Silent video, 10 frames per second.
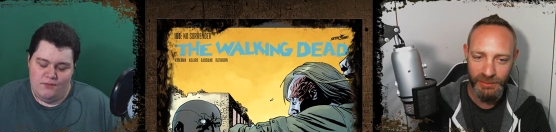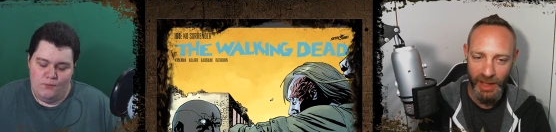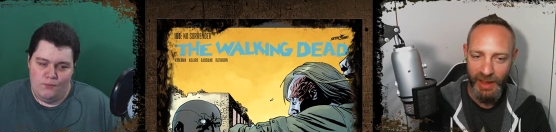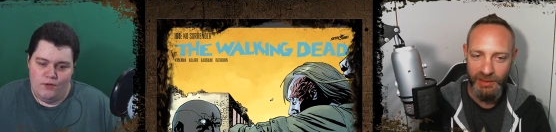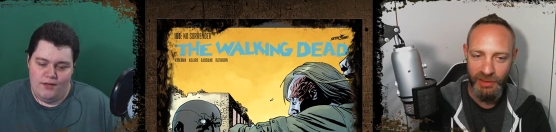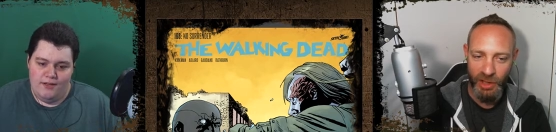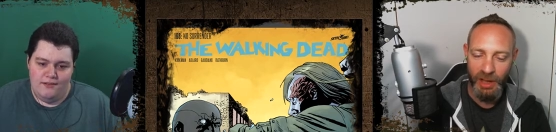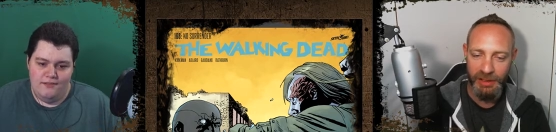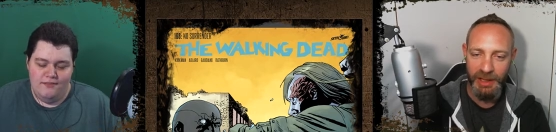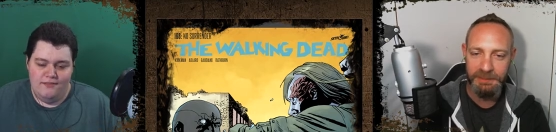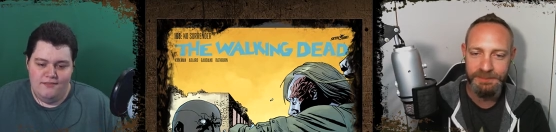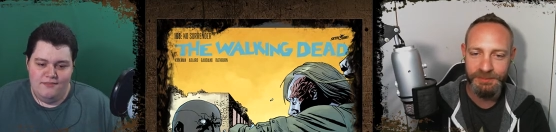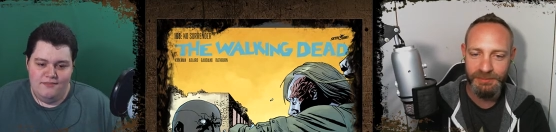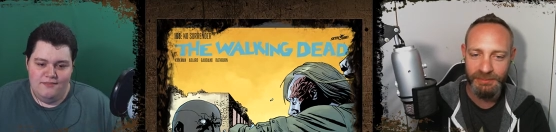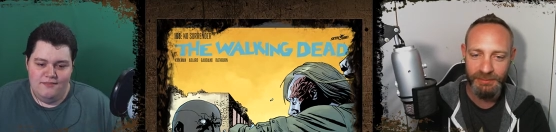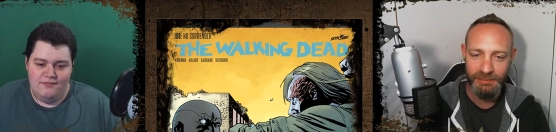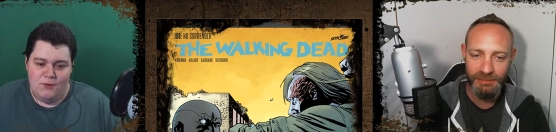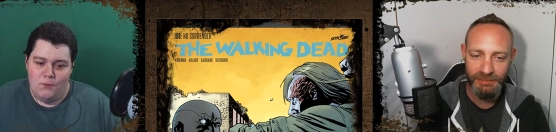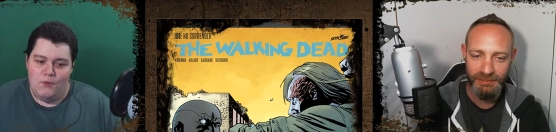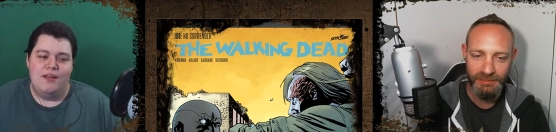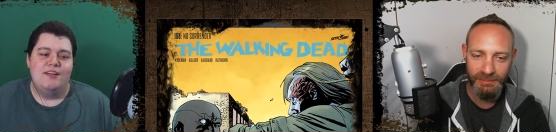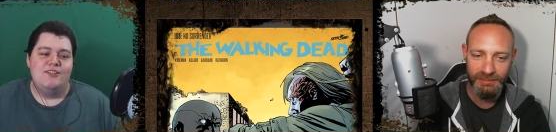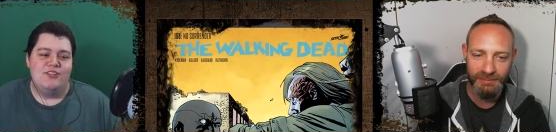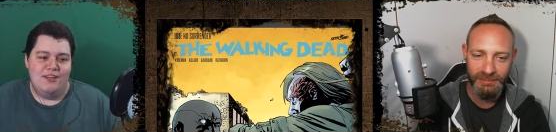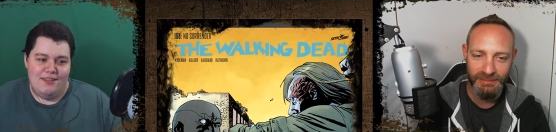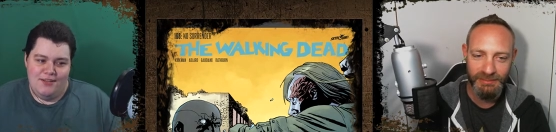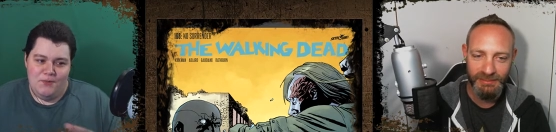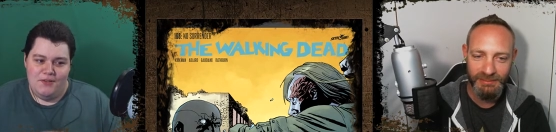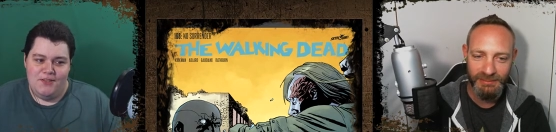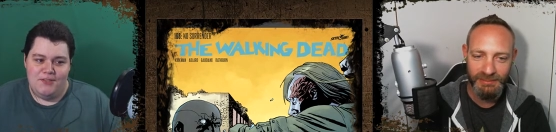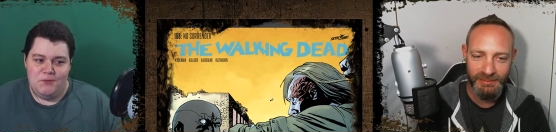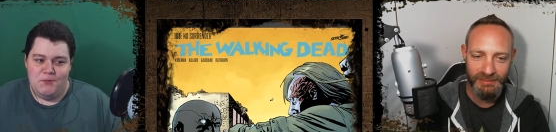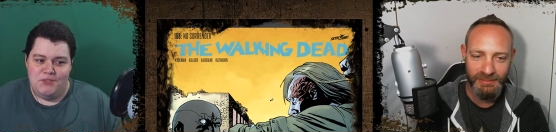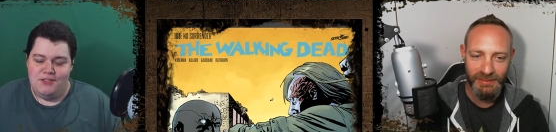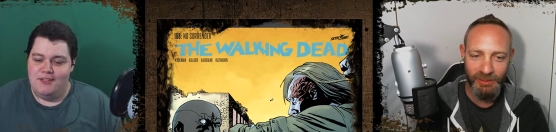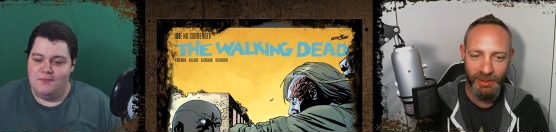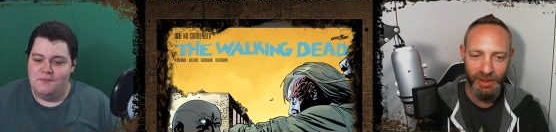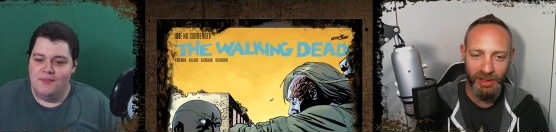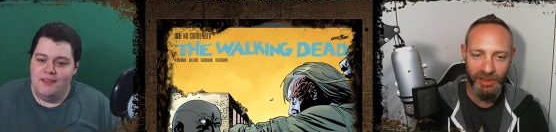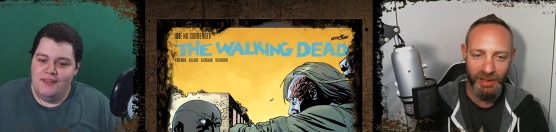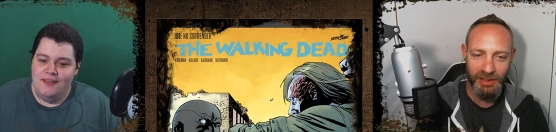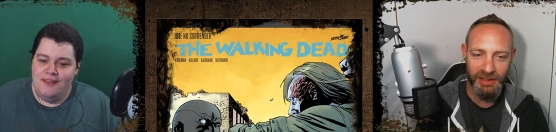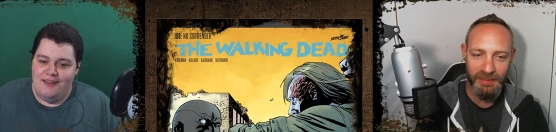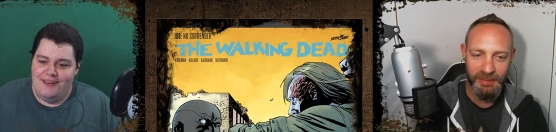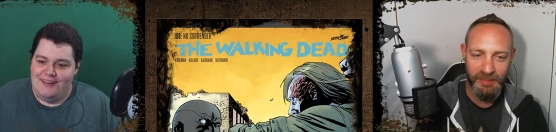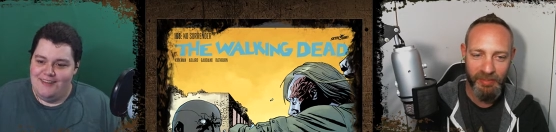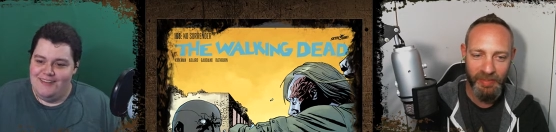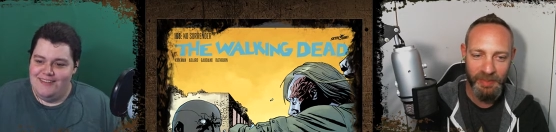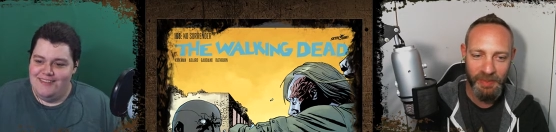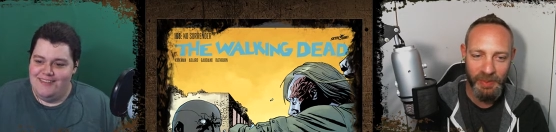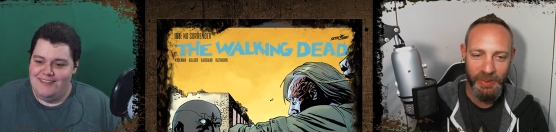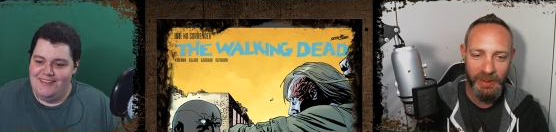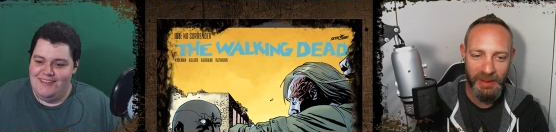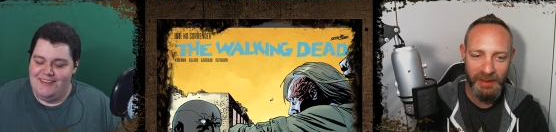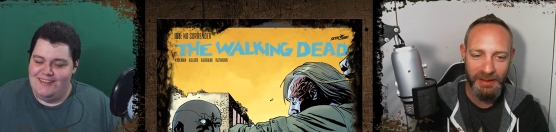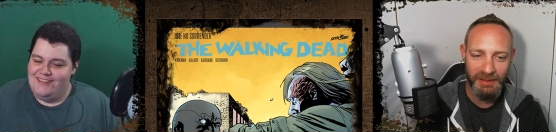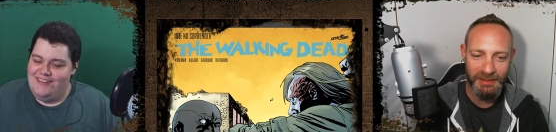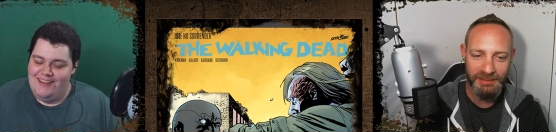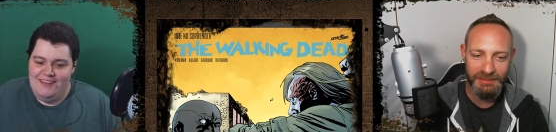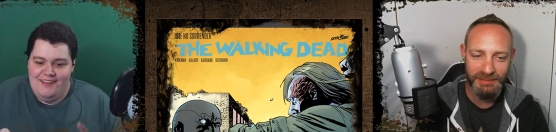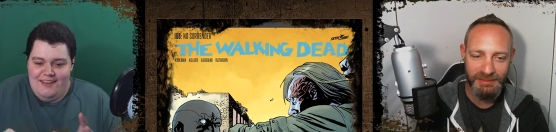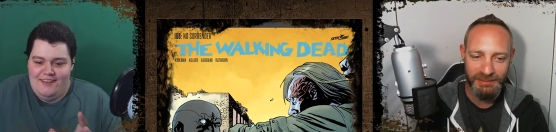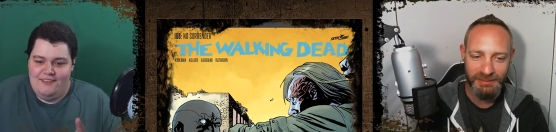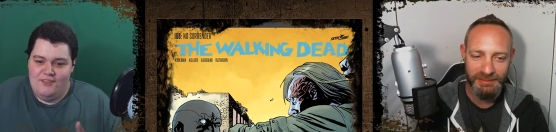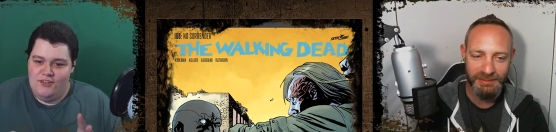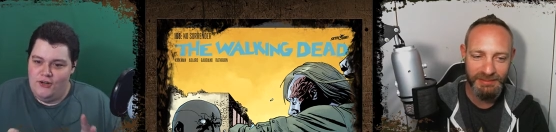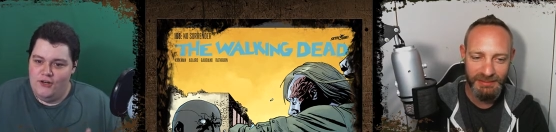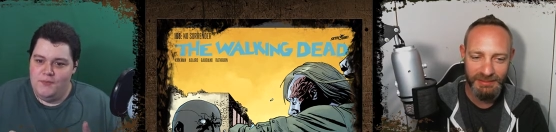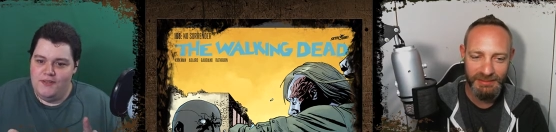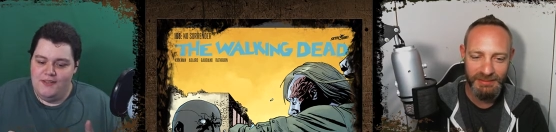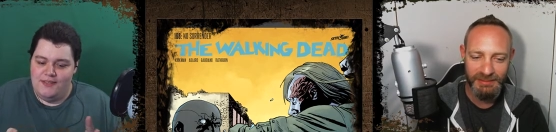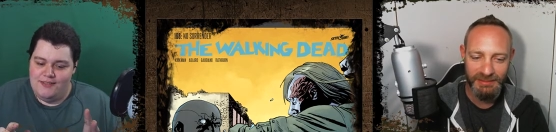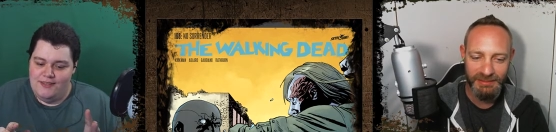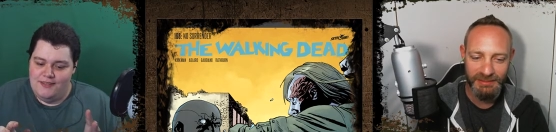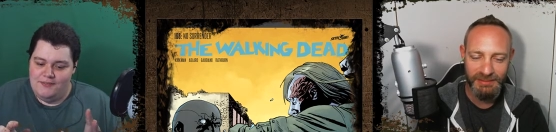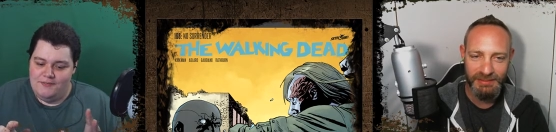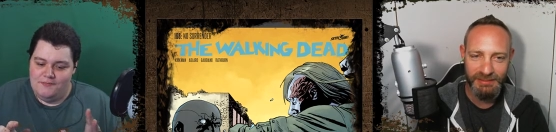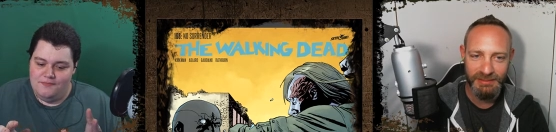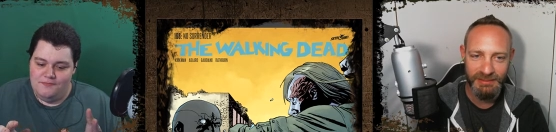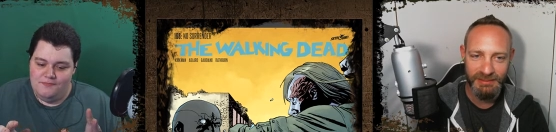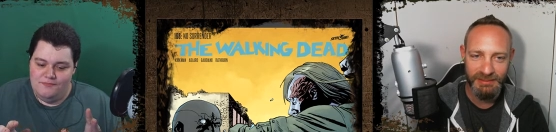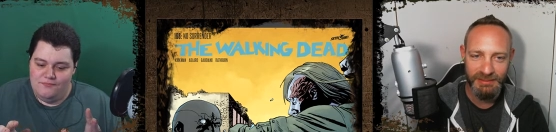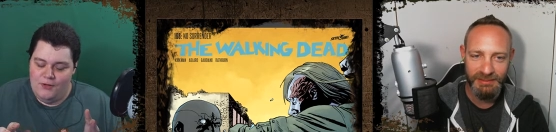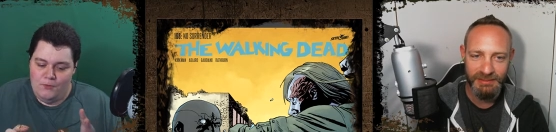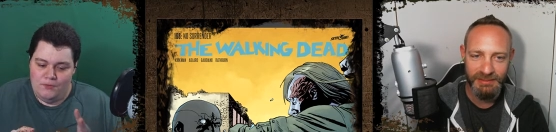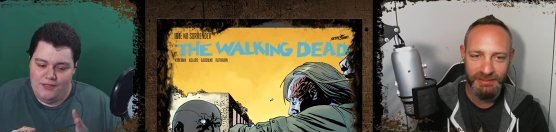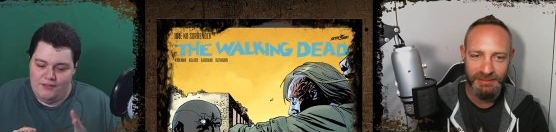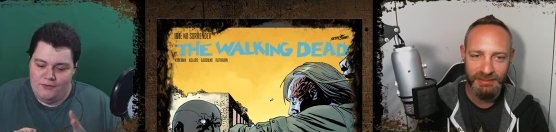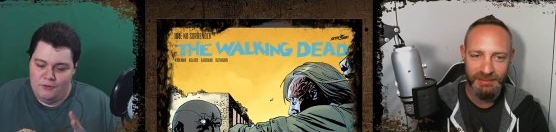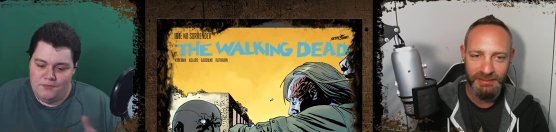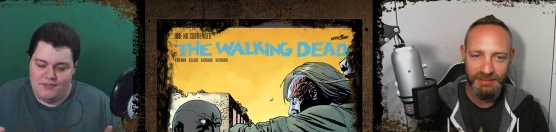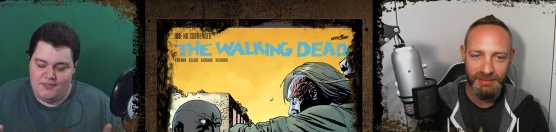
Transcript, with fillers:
Speaker 1: one yeah, eye. It's John. Yeah, one eyed John. There we go. That's what we should call.
Speaker 2: One eyed John. Uh,
Speaker 1: yeah. yeah, yeah, Kirkman and um, the whole like group at